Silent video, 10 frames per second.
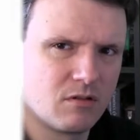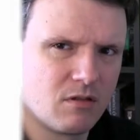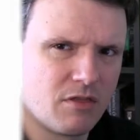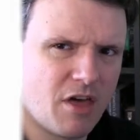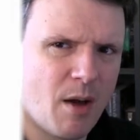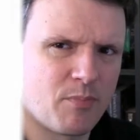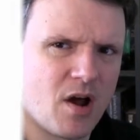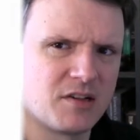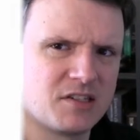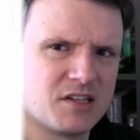thought
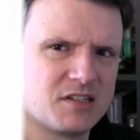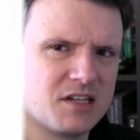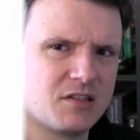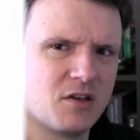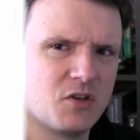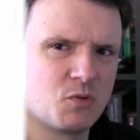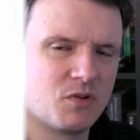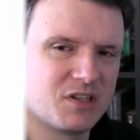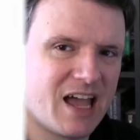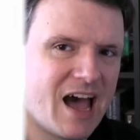process in those
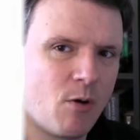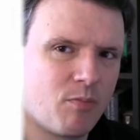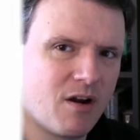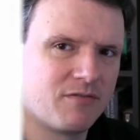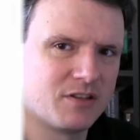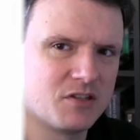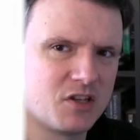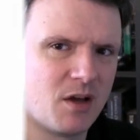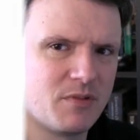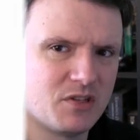was how prevalent
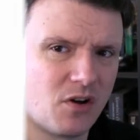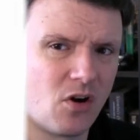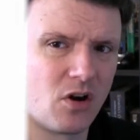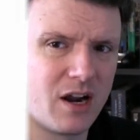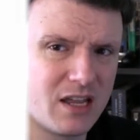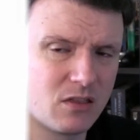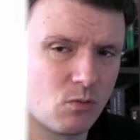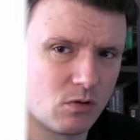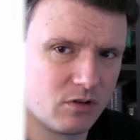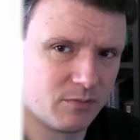zombies are in the
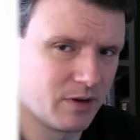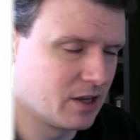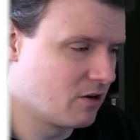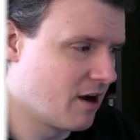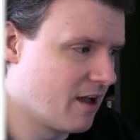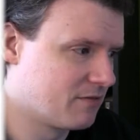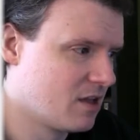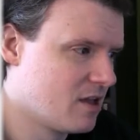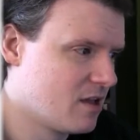world of Minecraft.